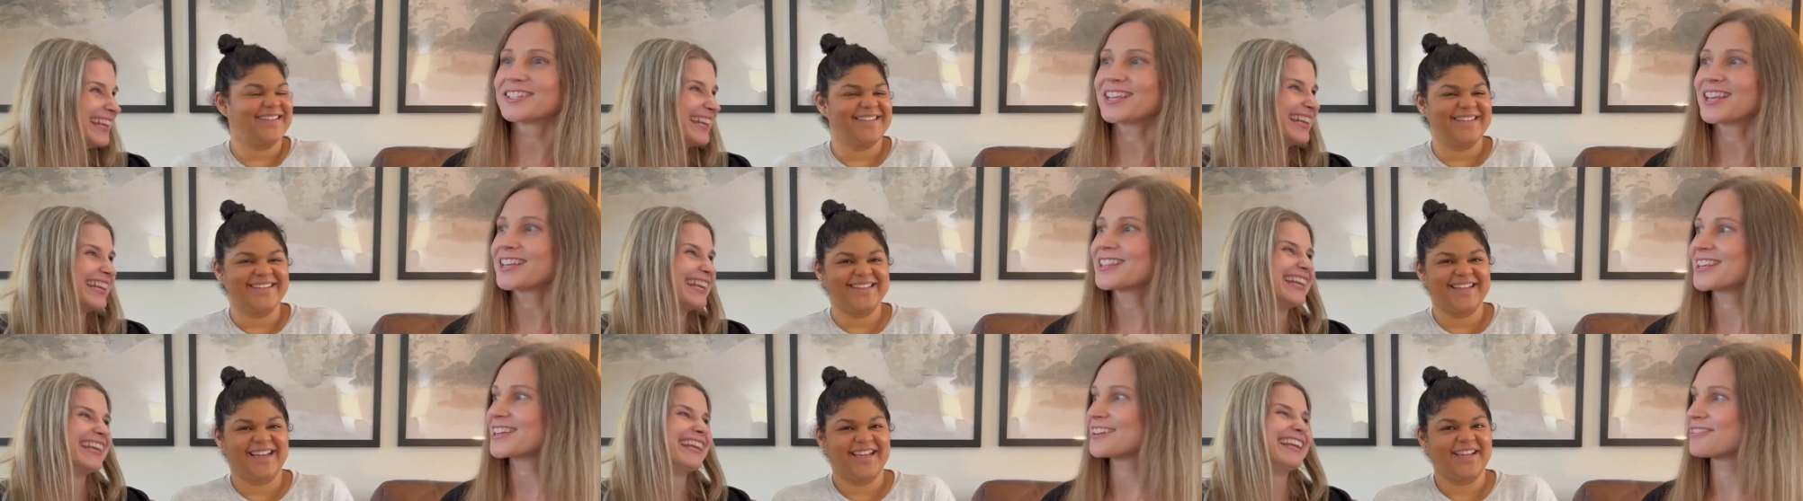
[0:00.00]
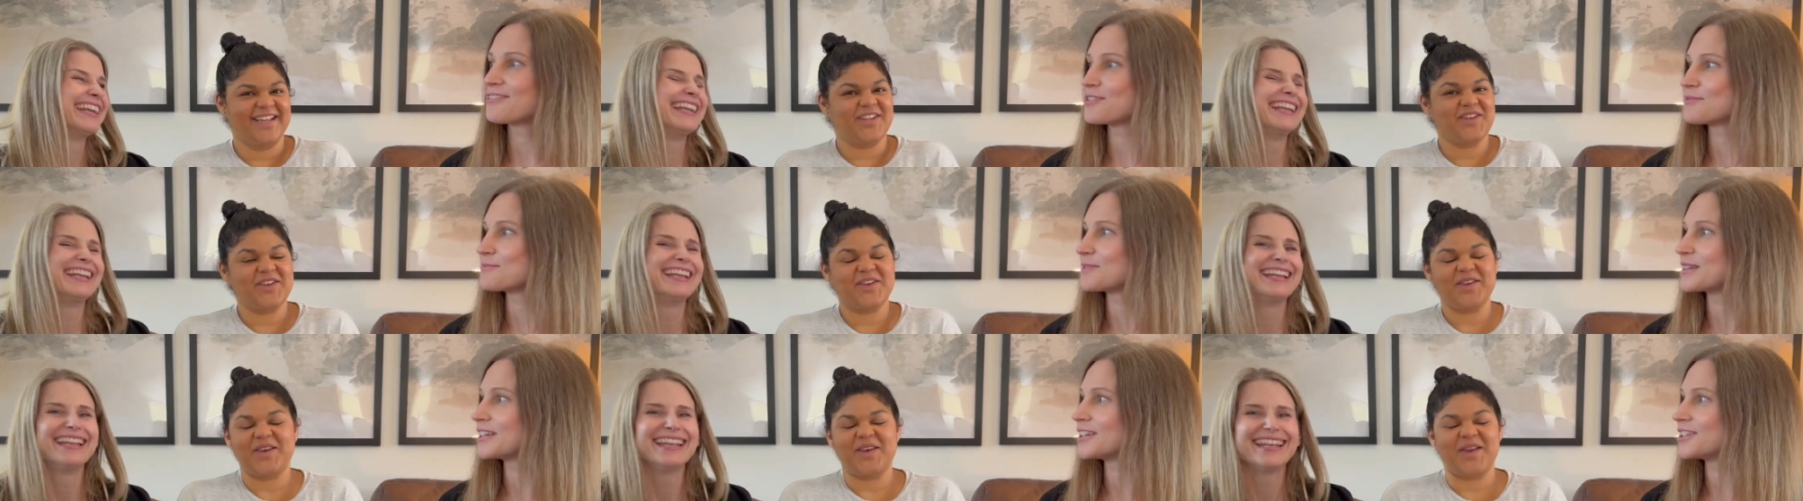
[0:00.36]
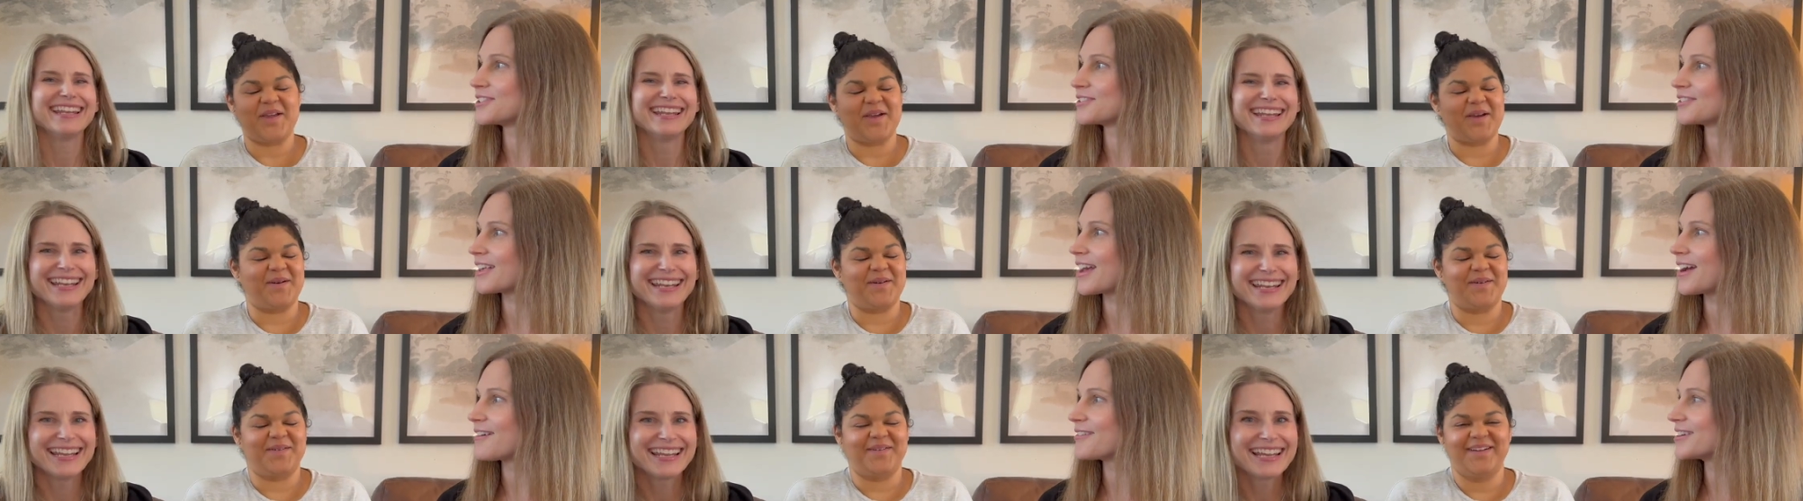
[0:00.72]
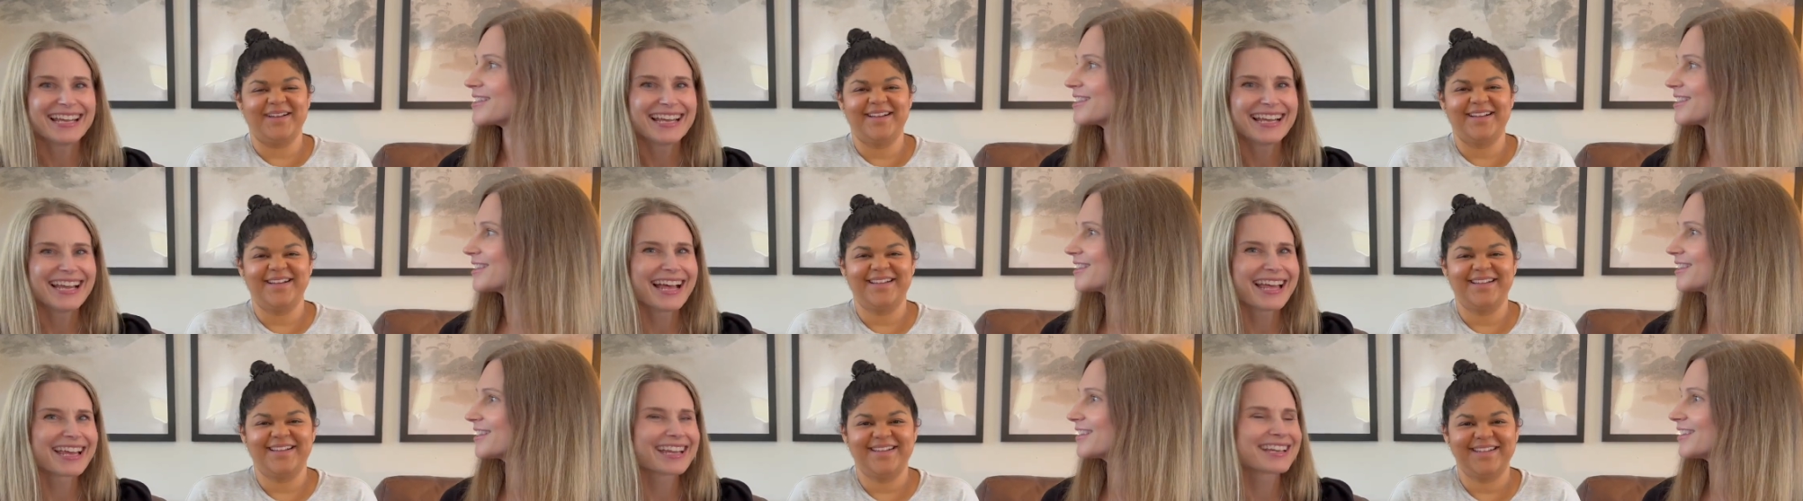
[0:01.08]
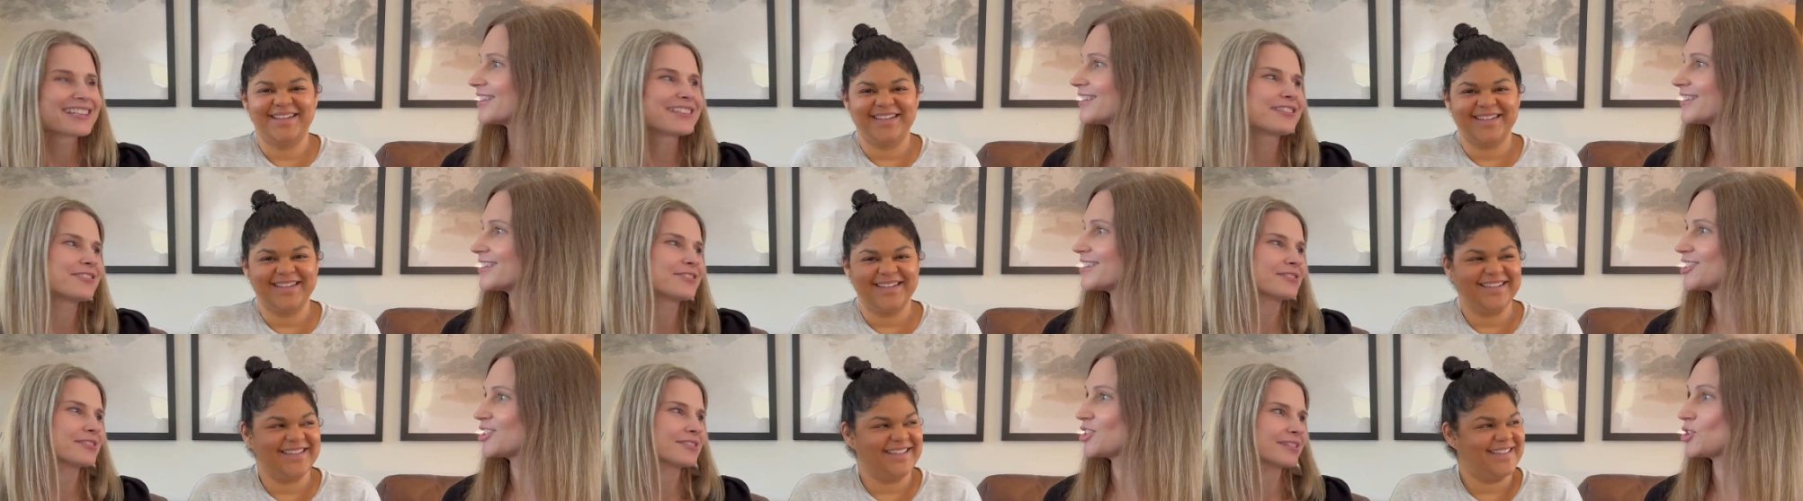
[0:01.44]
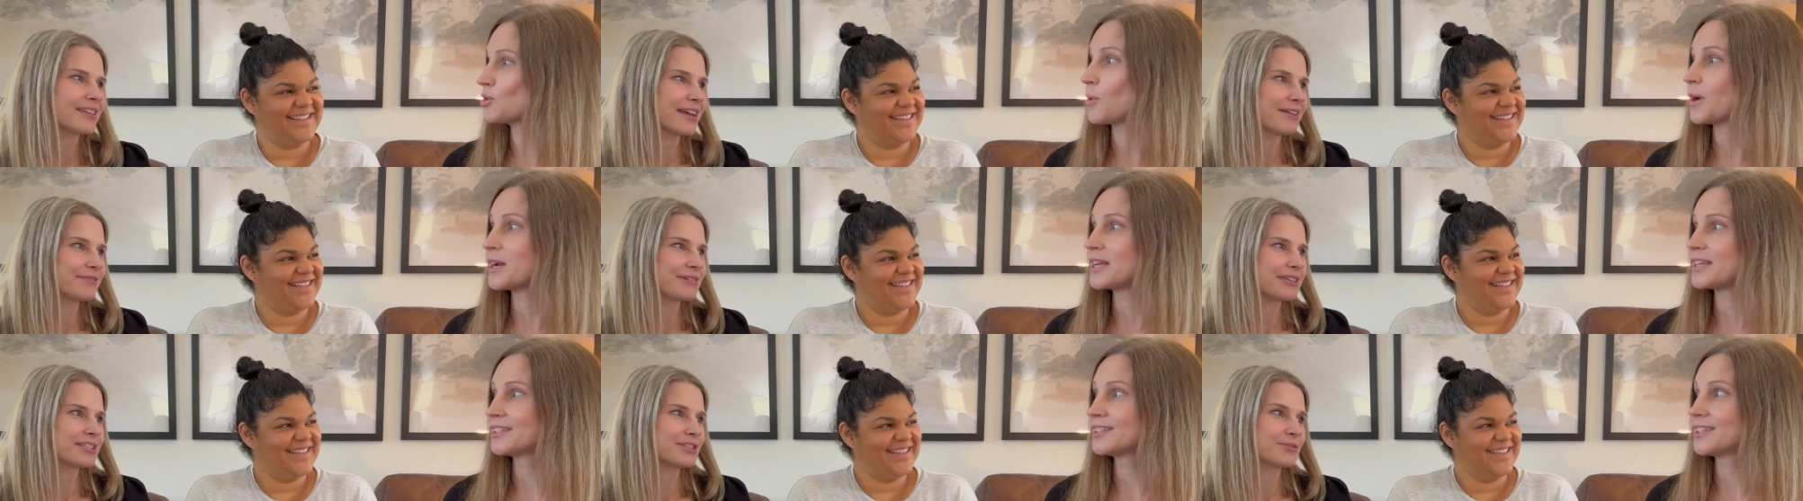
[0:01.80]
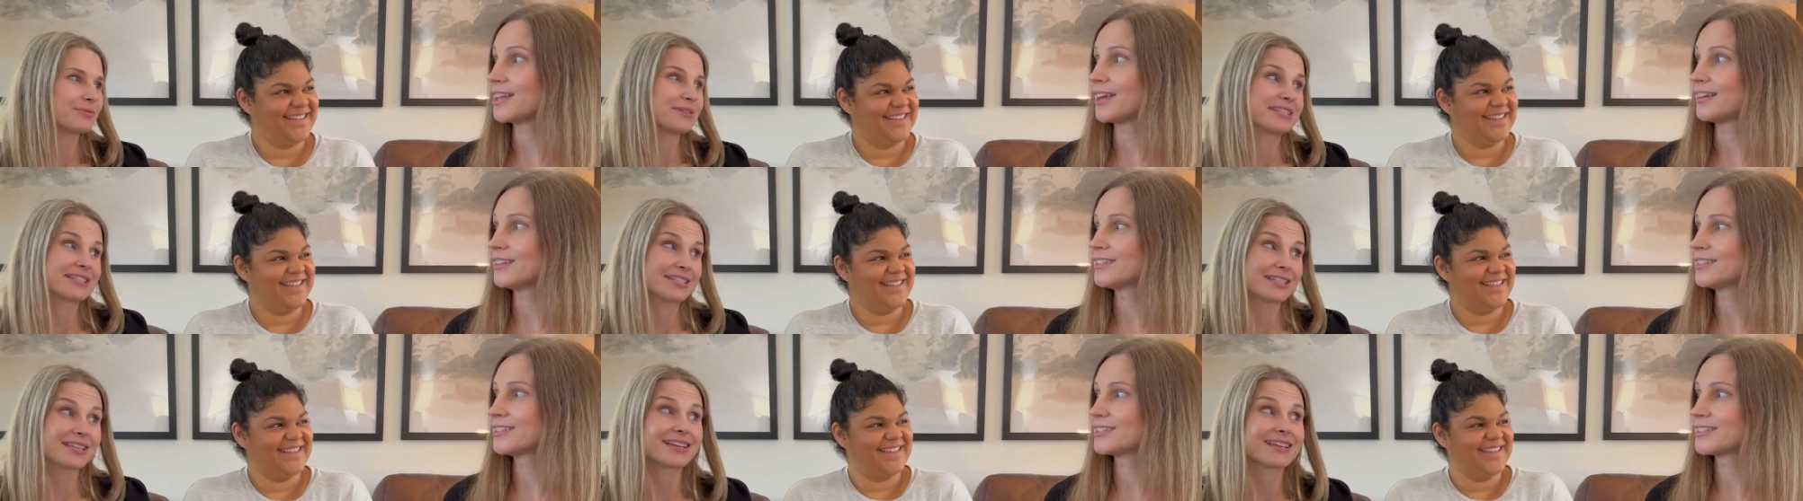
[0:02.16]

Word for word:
Speaker 1: I think, for me to no. do that with. Because there's 26.